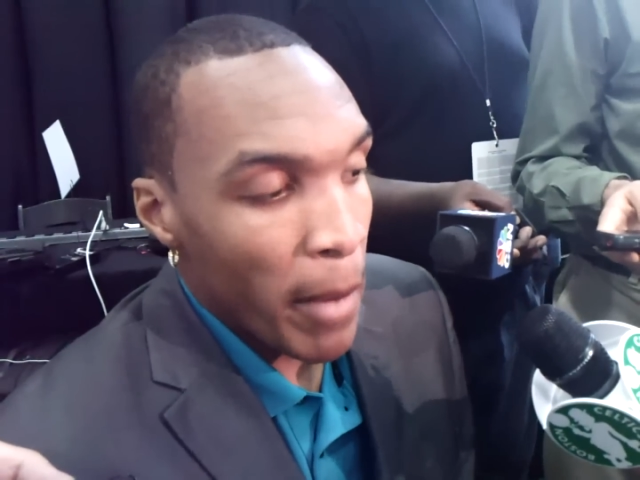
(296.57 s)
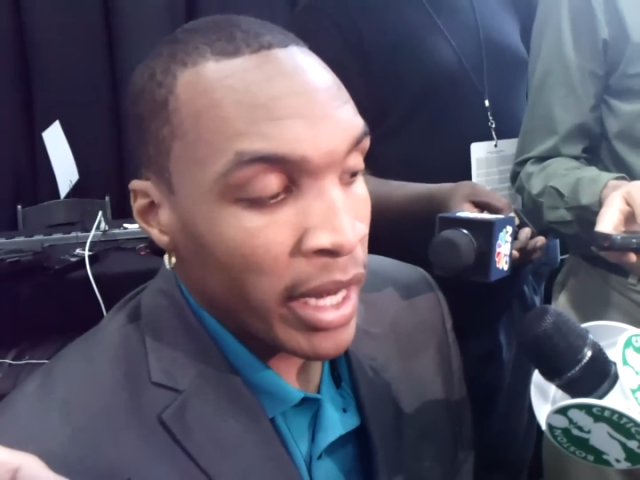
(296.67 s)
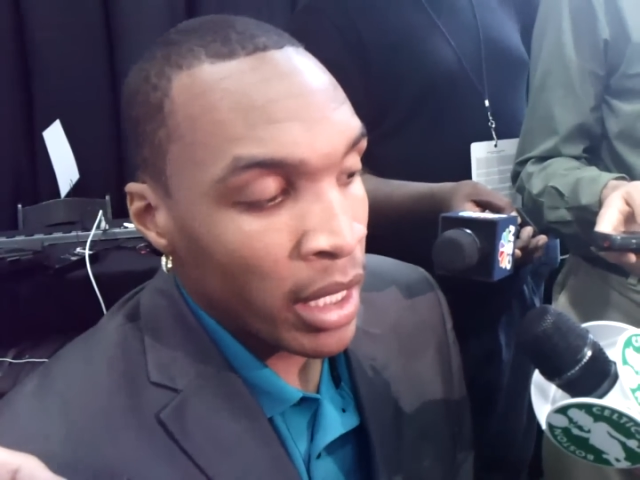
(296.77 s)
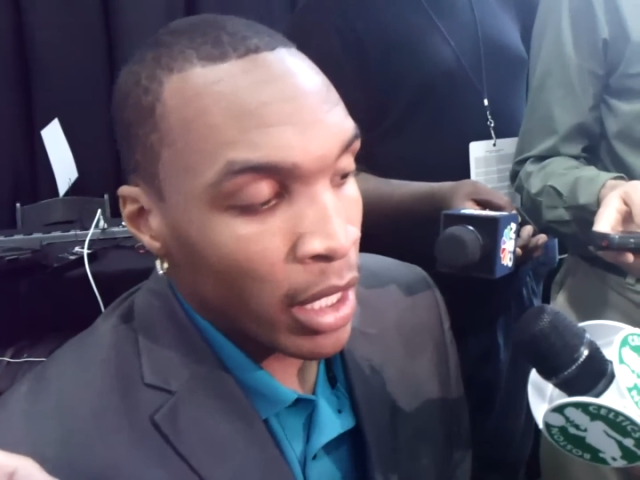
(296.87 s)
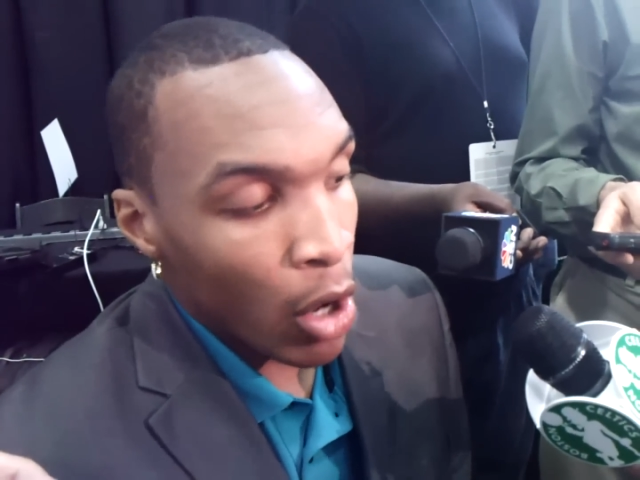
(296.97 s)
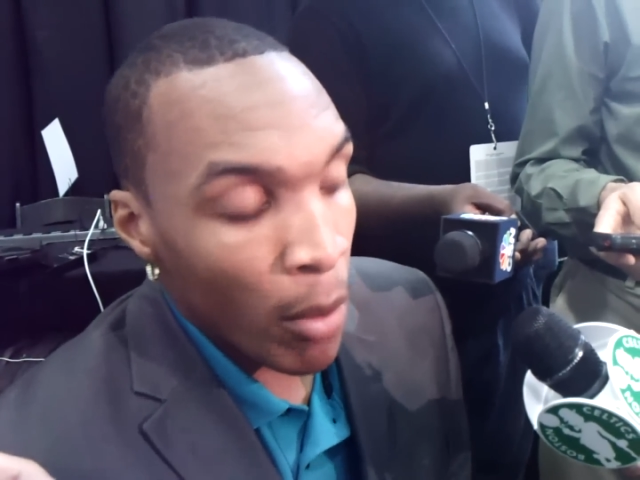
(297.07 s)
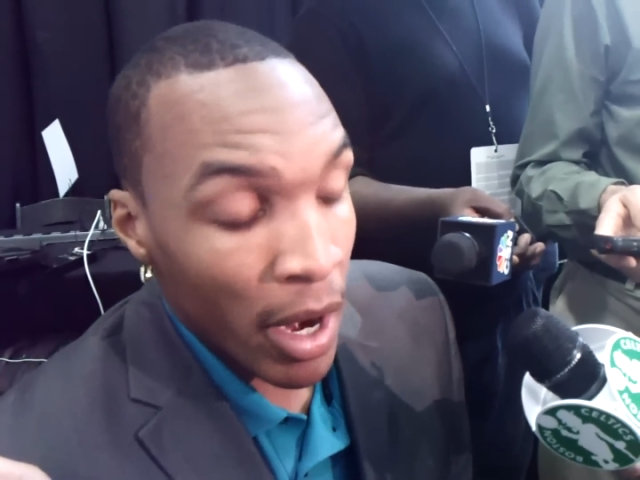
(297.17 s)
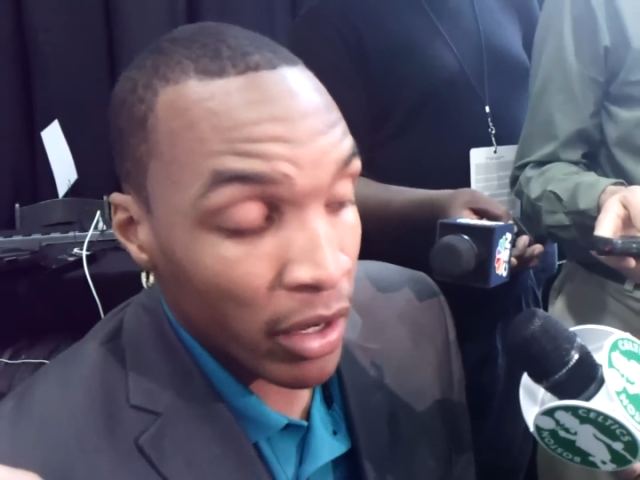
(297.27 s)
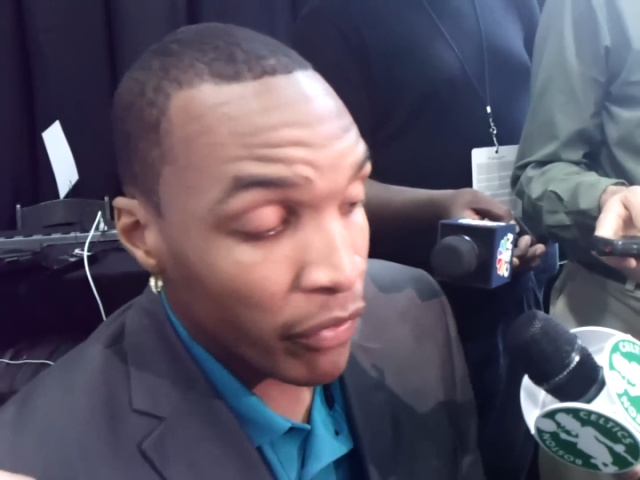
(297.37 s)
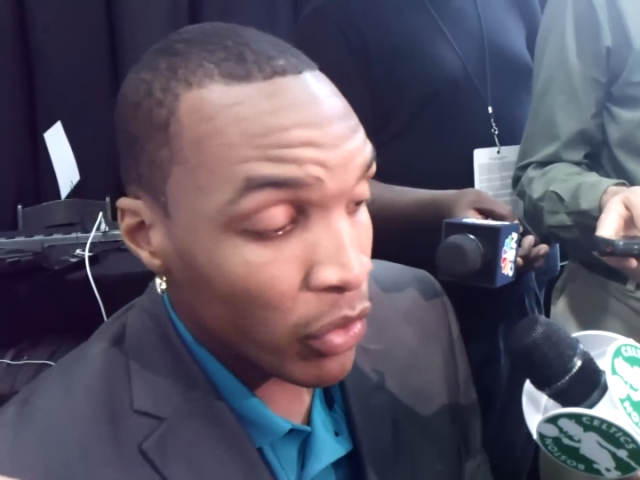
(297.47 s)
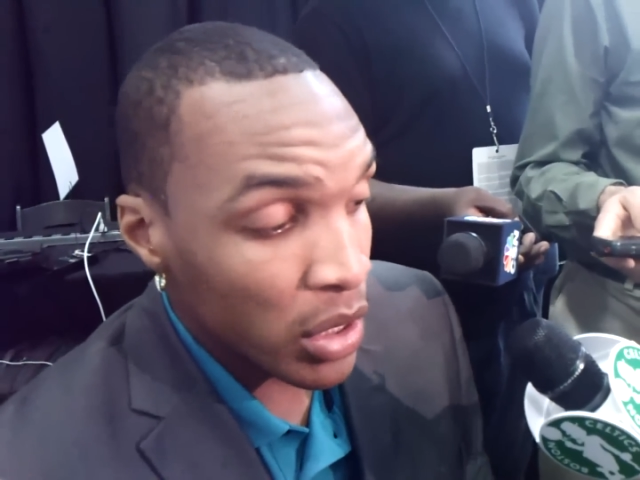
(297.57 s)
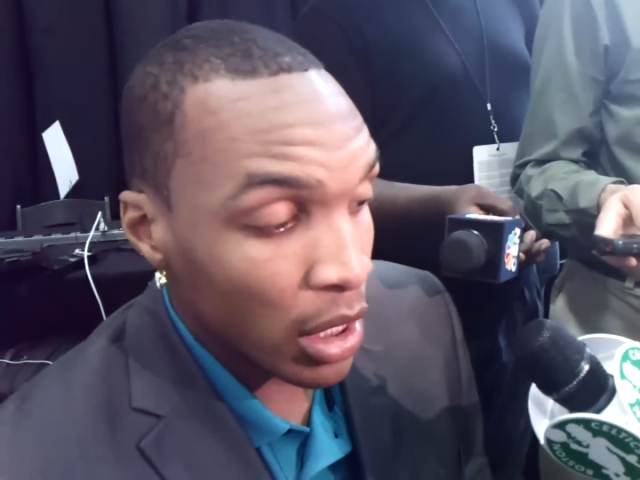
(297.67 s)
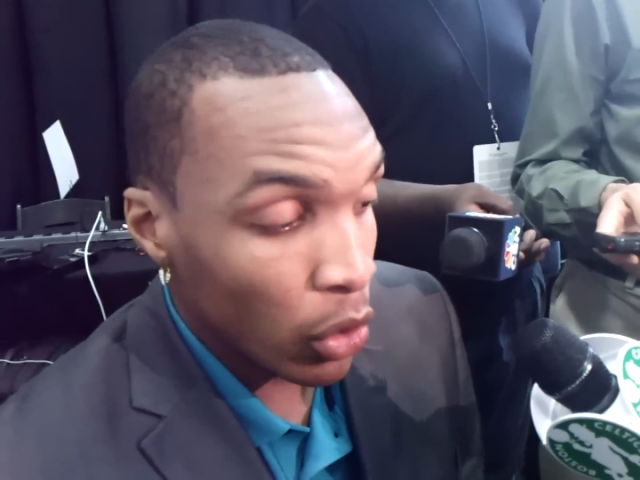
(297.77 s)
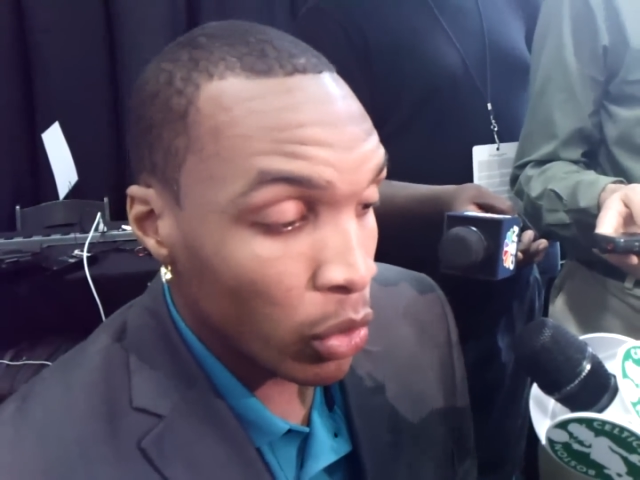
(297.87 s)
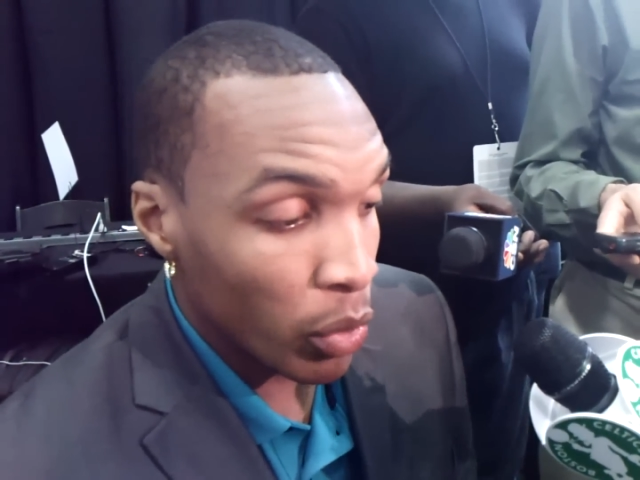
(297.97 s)
Mainly in all my interviews,
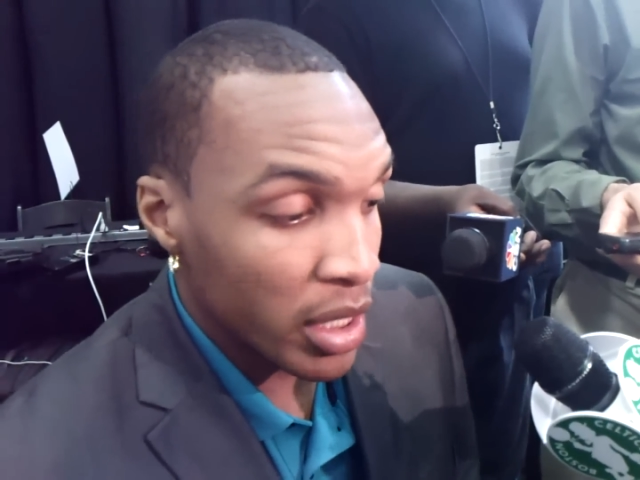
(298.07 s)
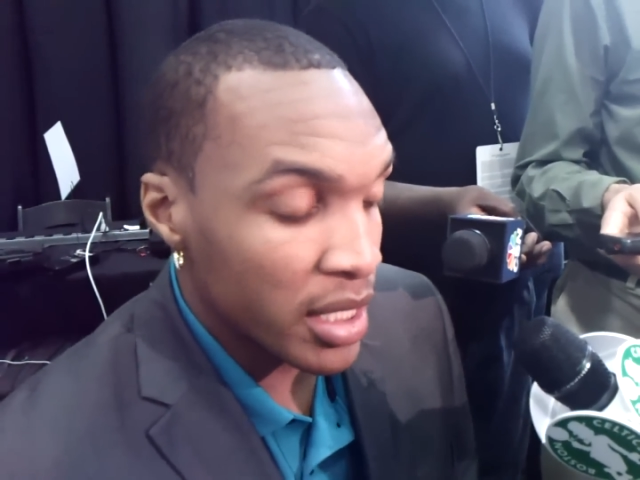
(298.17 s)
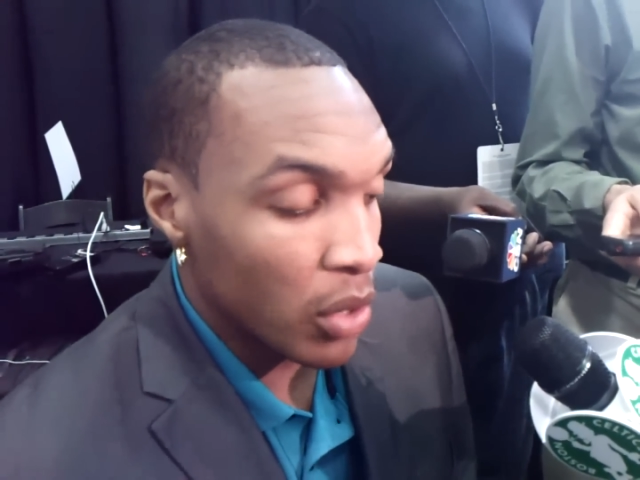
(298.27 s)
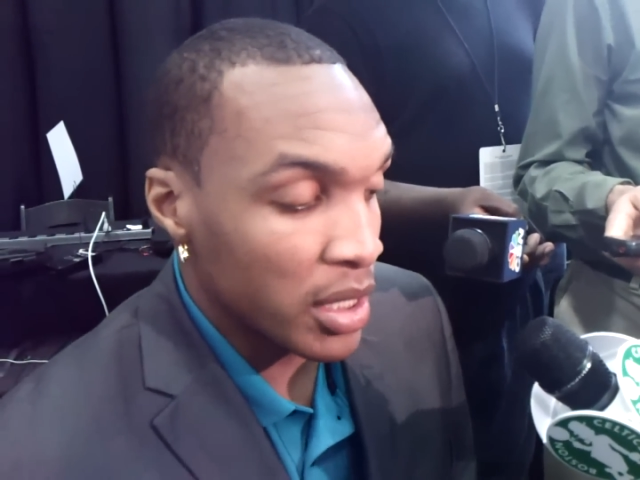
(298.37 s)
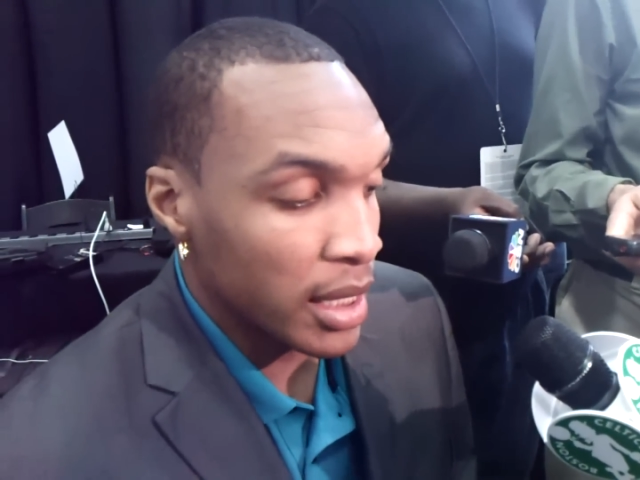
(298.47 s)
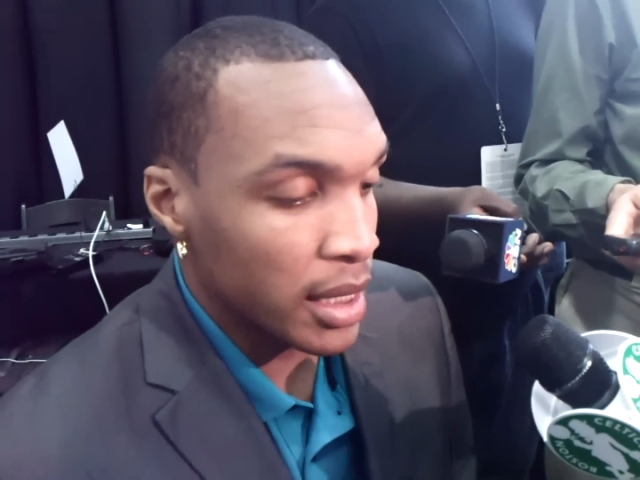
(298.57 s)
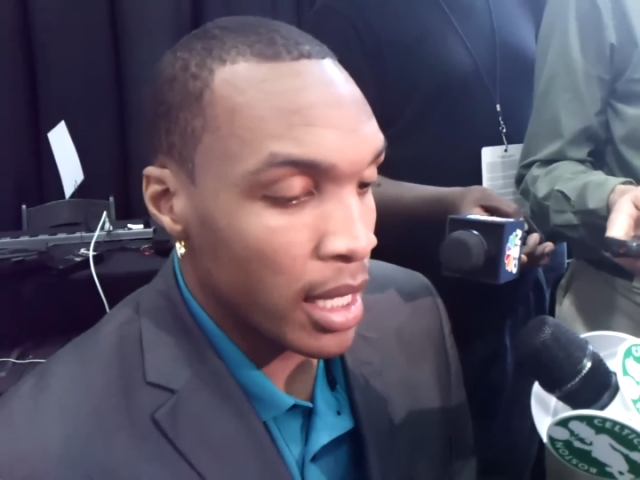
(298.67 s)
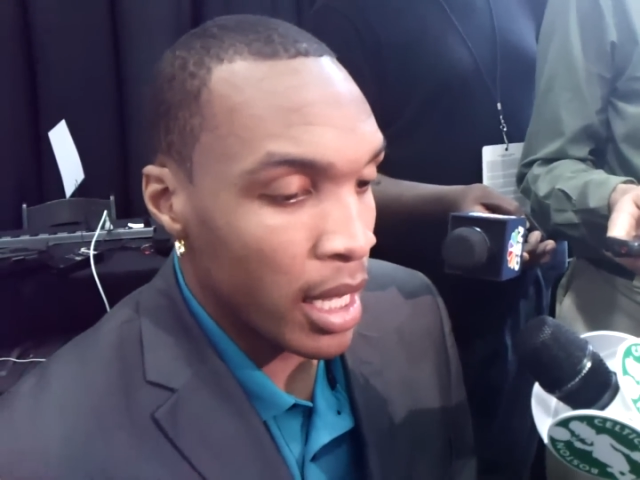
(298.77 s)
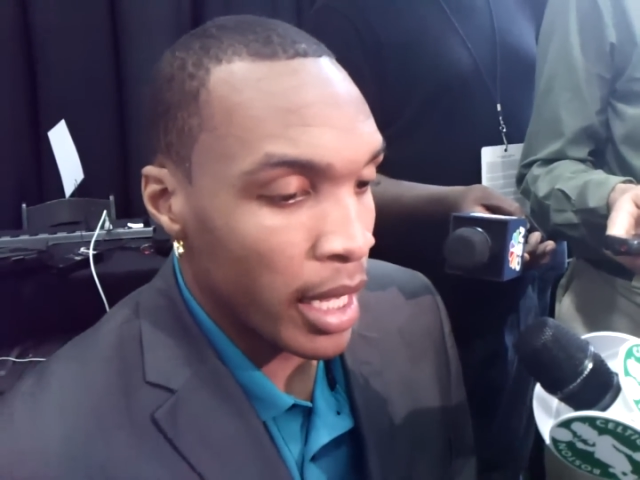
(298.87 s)
including with the Celtics,